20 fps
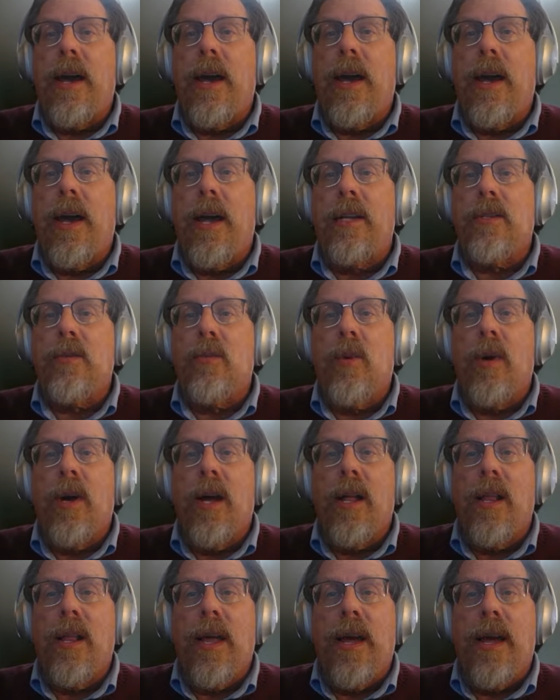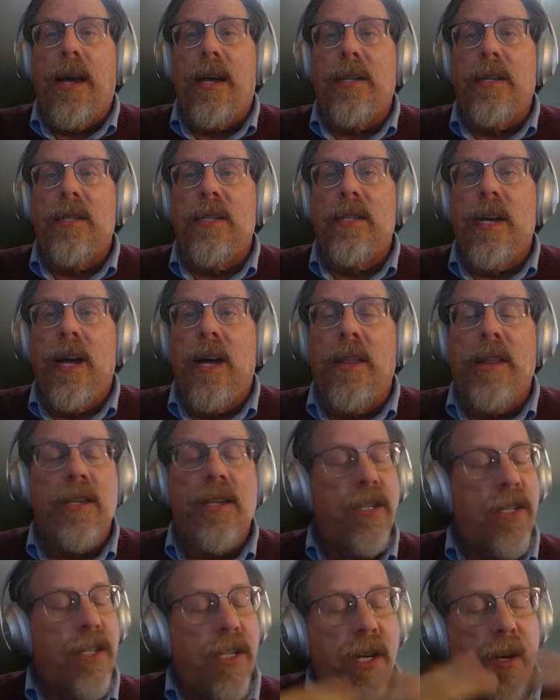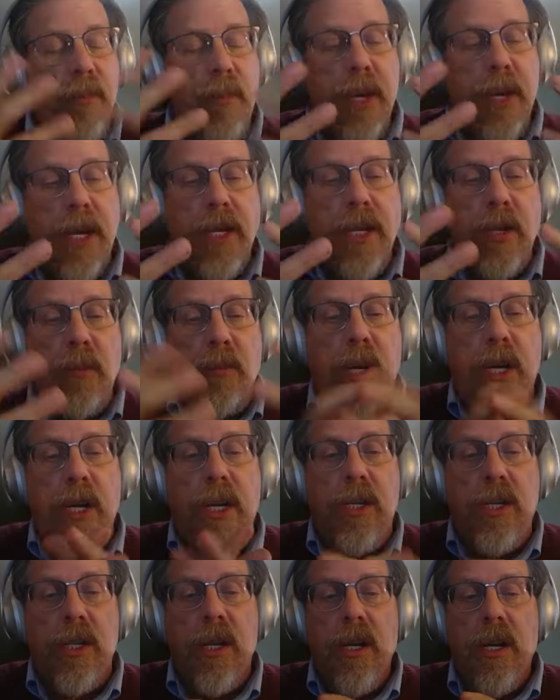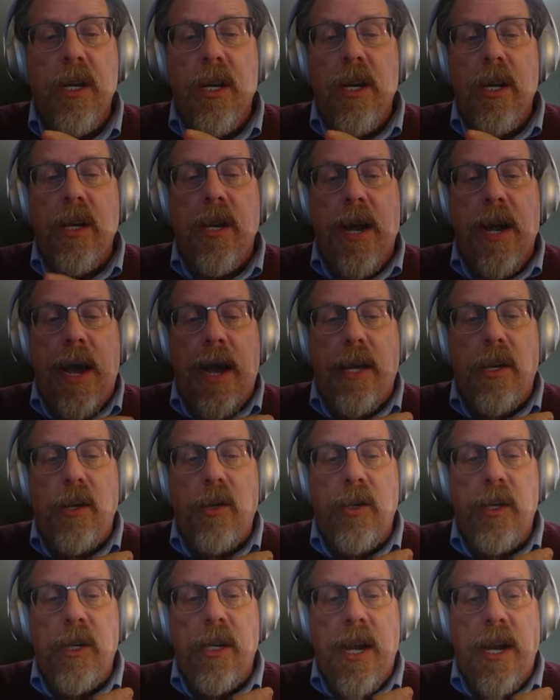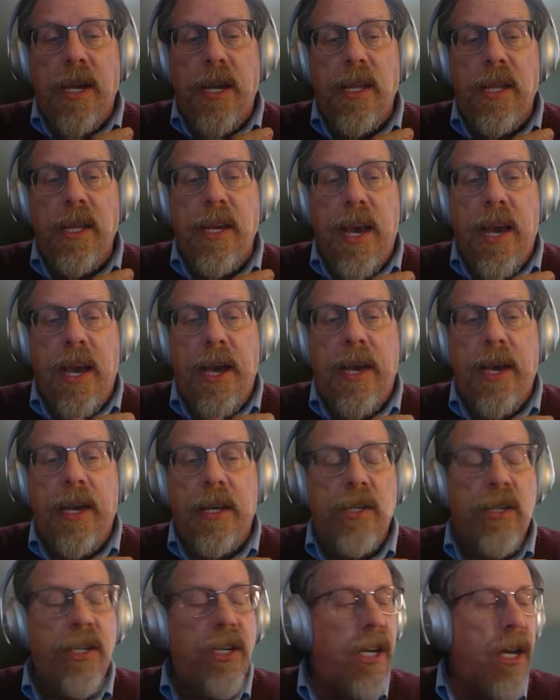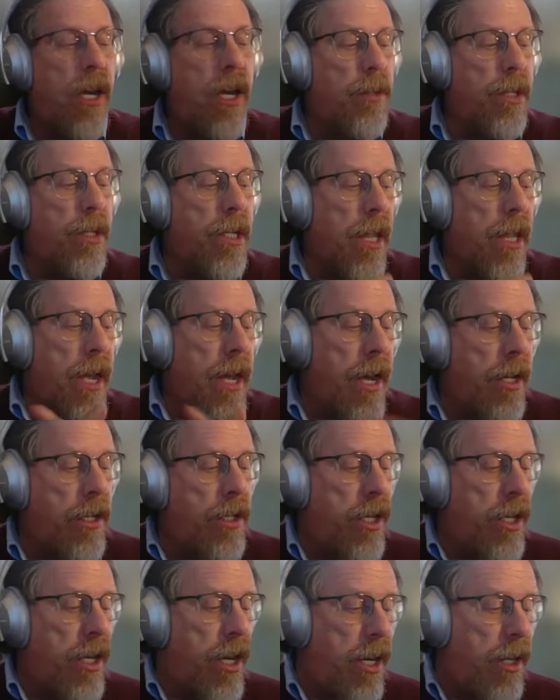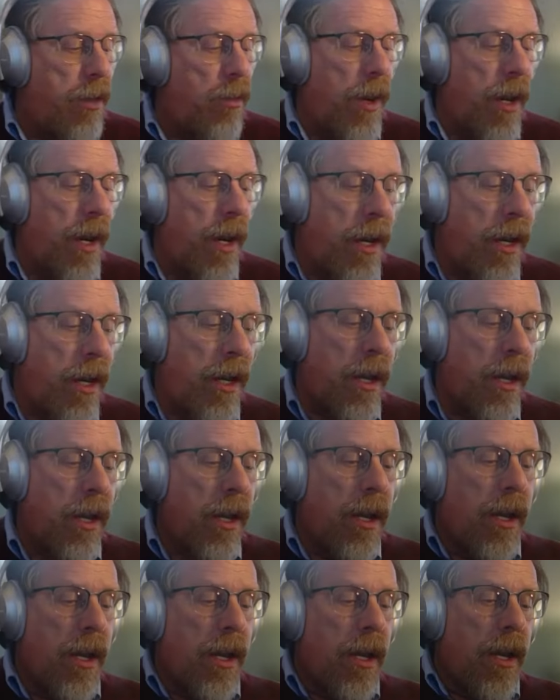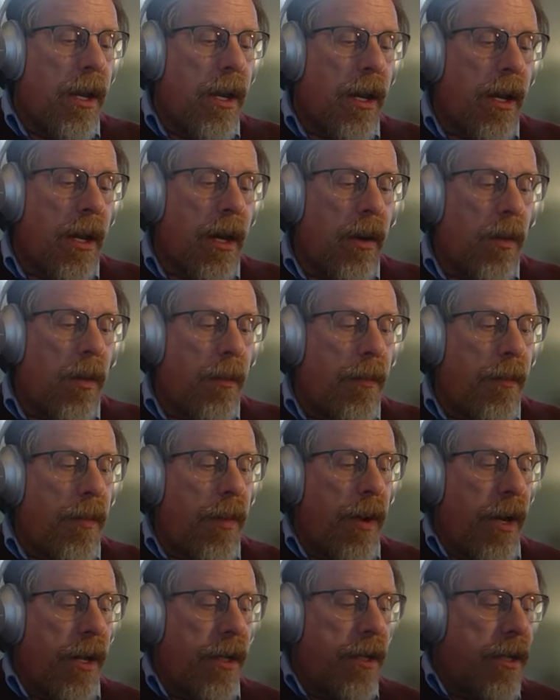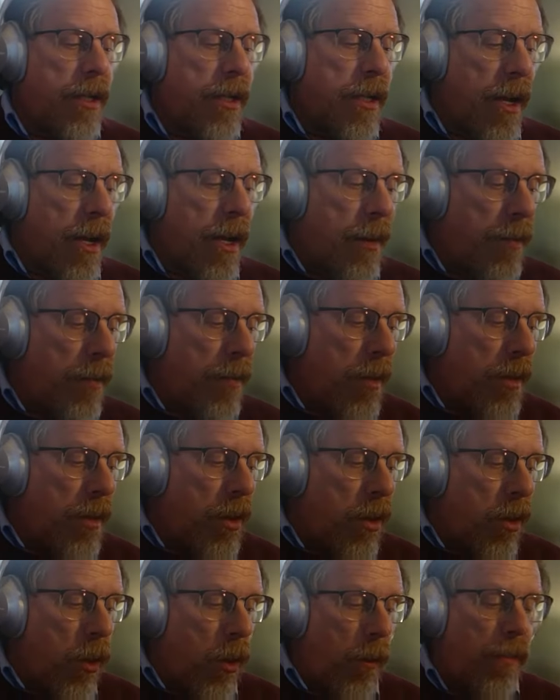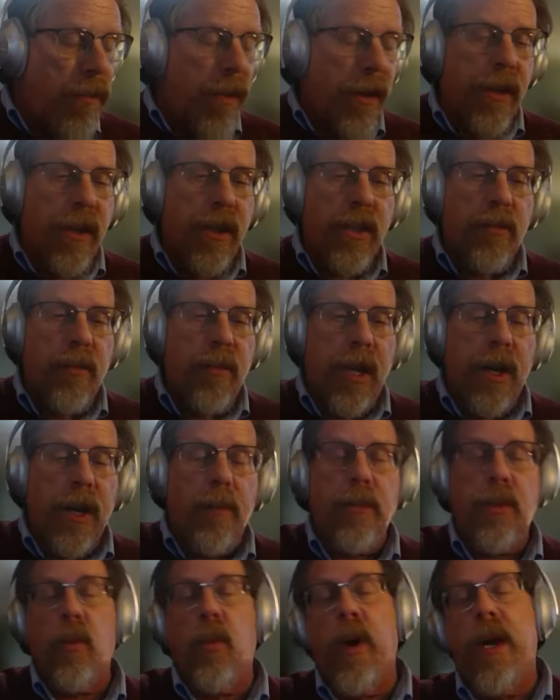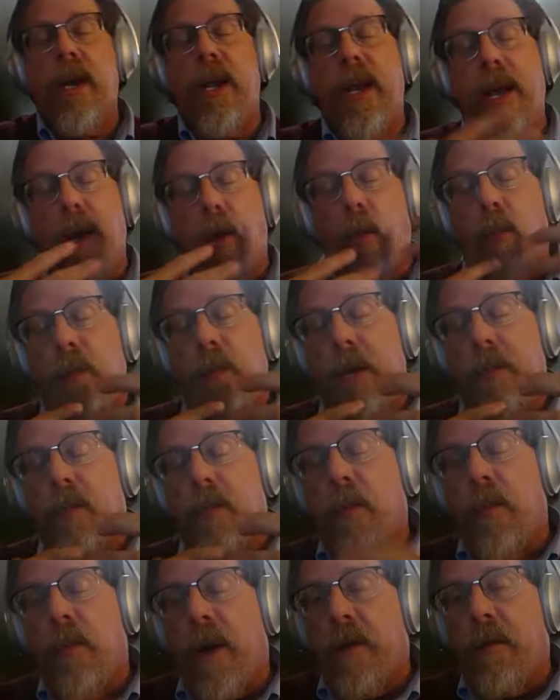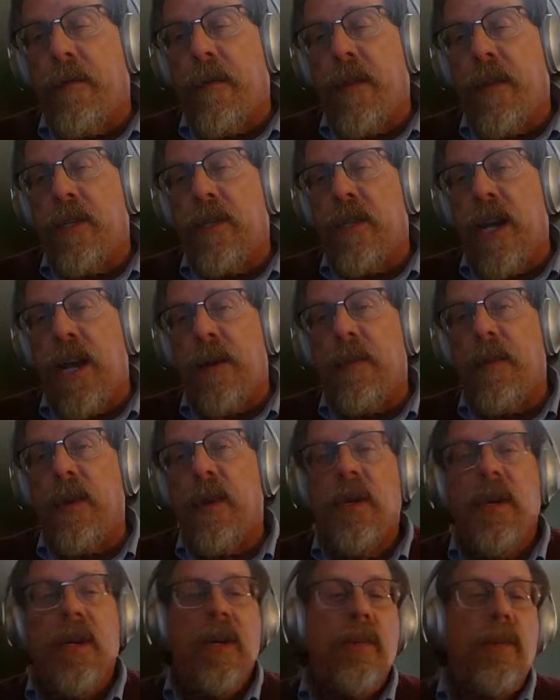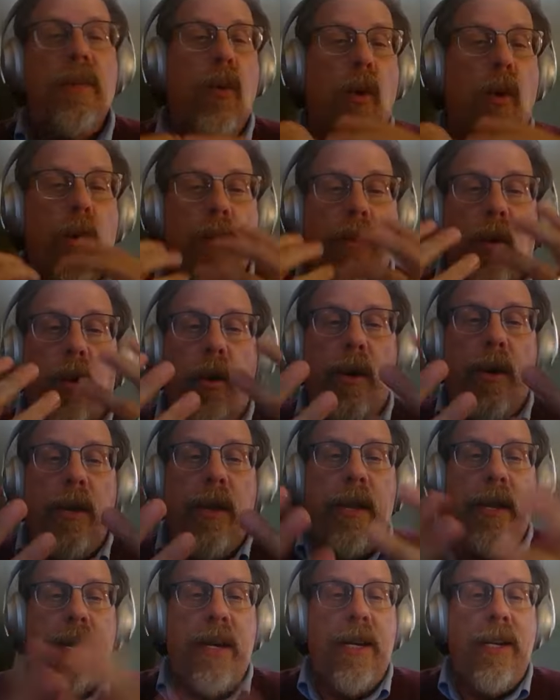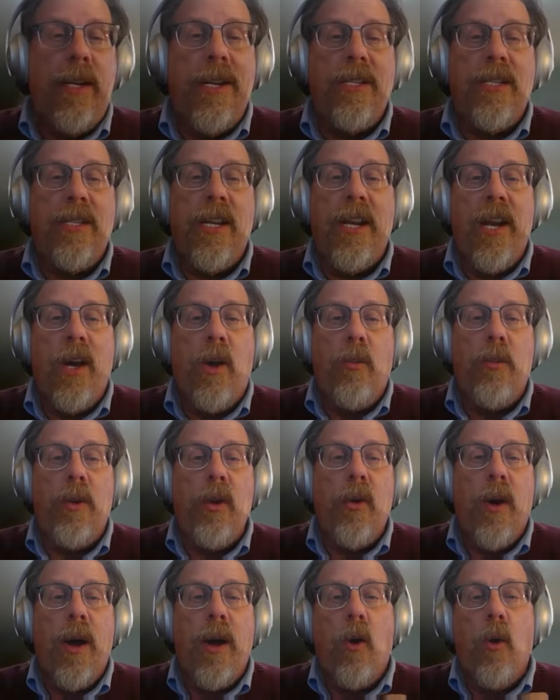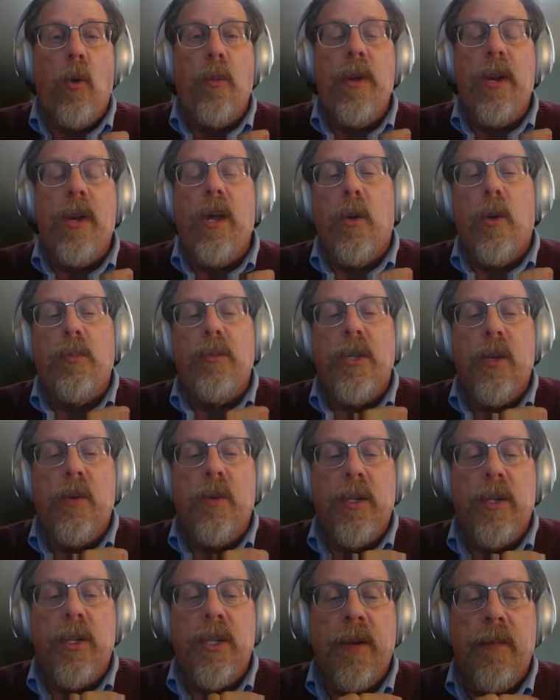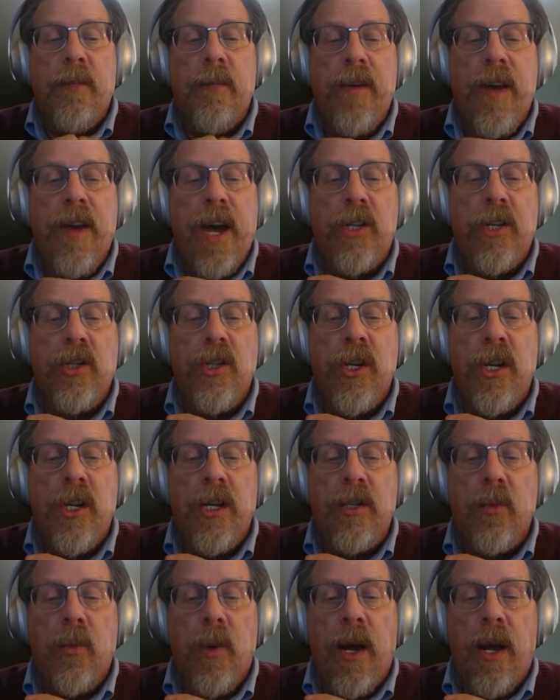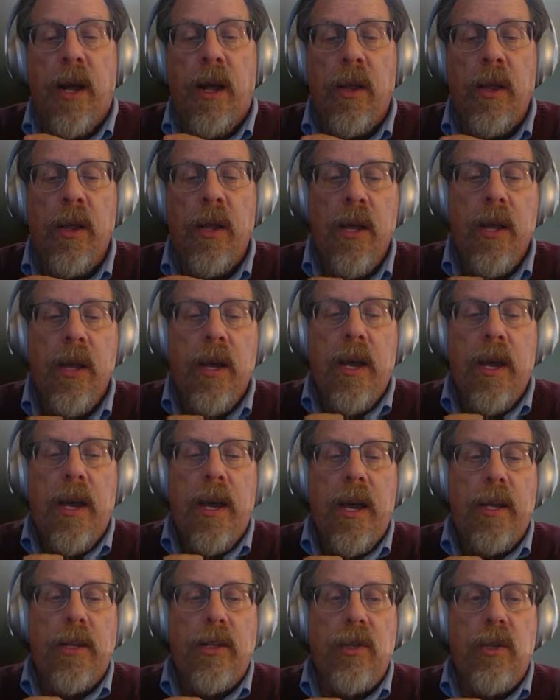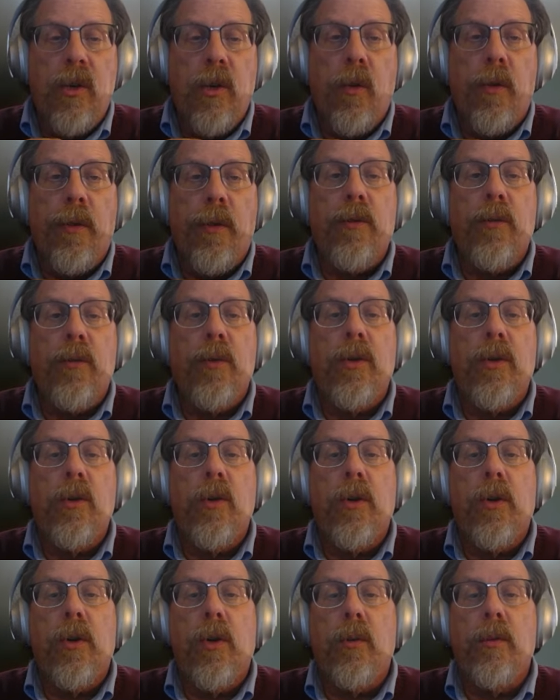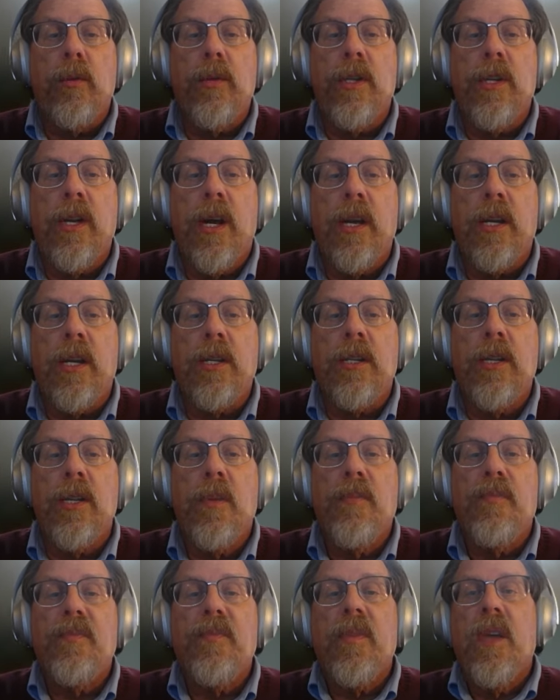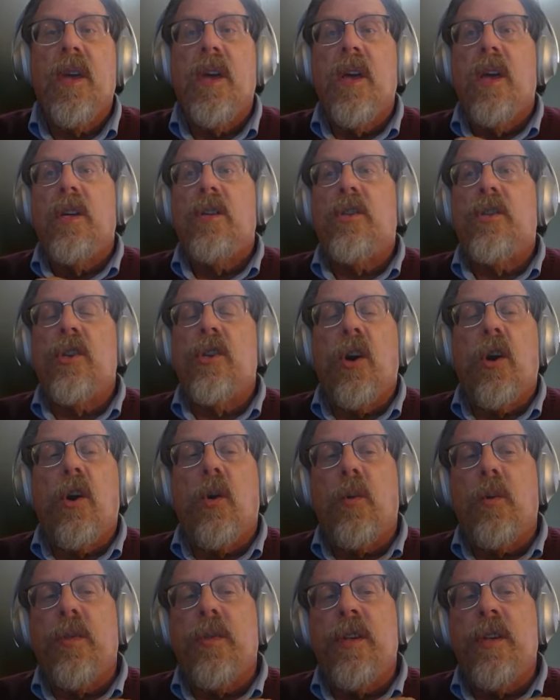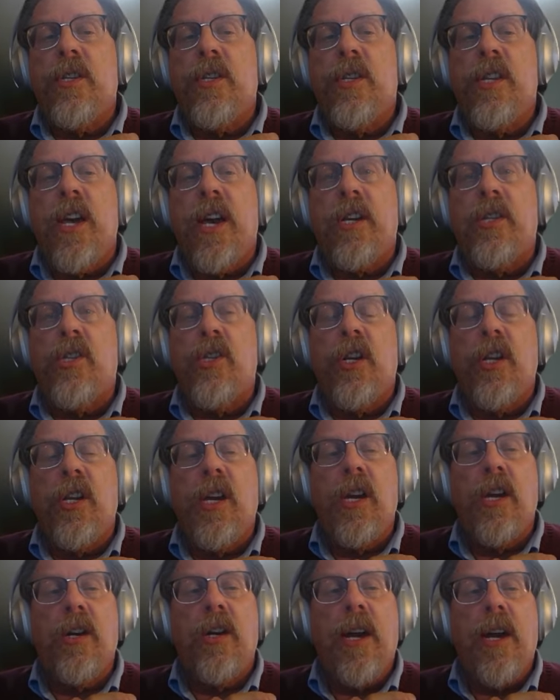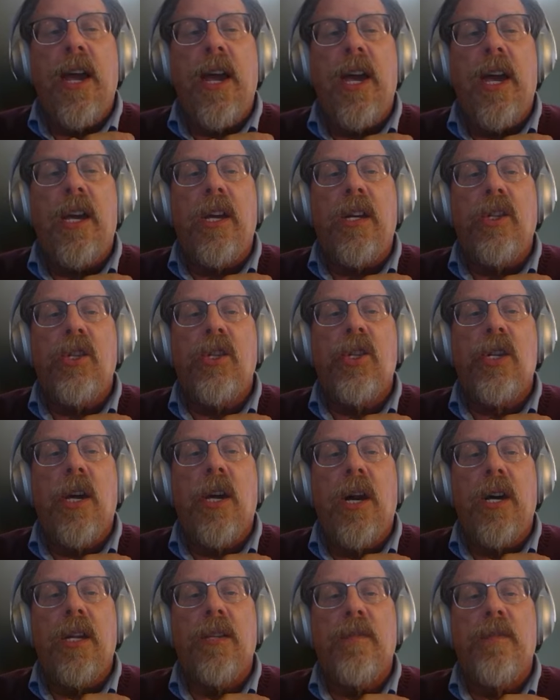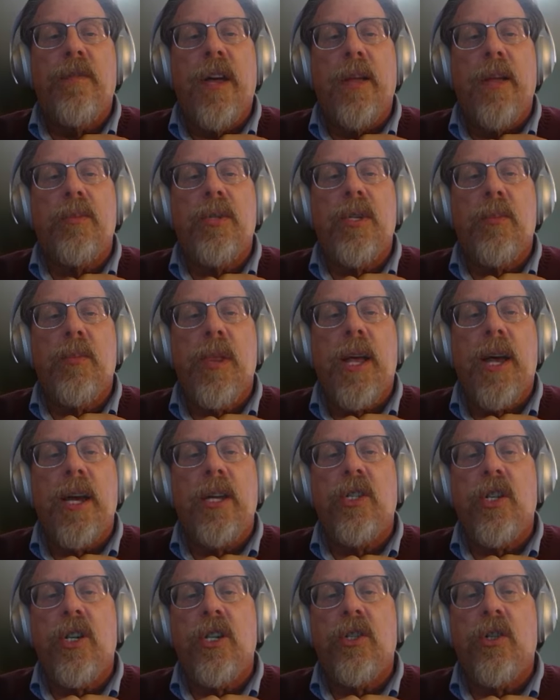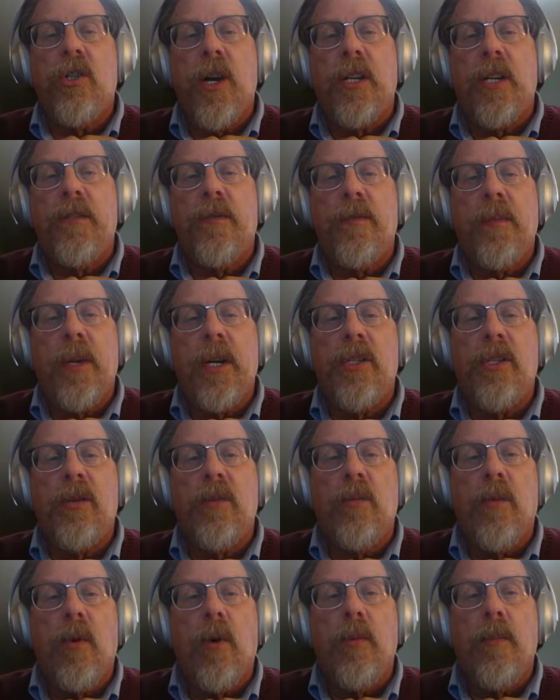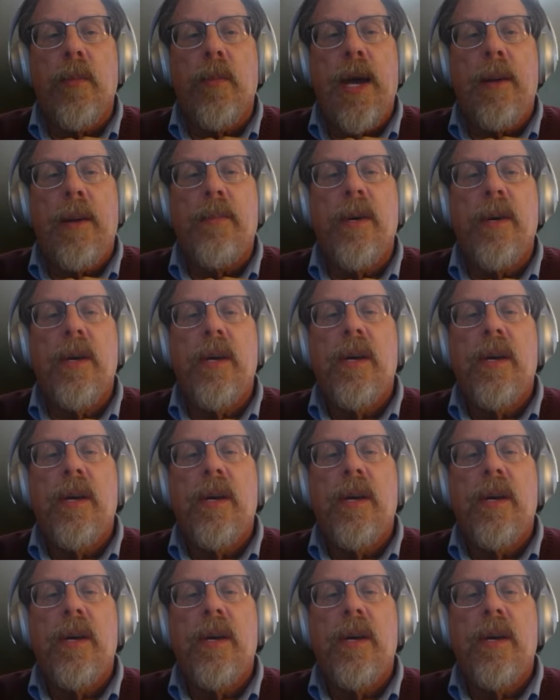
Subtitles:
as well as this is an opinion piece, not using any of the ASCM slides in any way. But hopefully this becomes a way to help me prepare for the exam. More importantly, does it help you? I hope it helps you in some fashion as well as you go through and do your own studies. So this section here, H, develop supply chain transformation roadmap.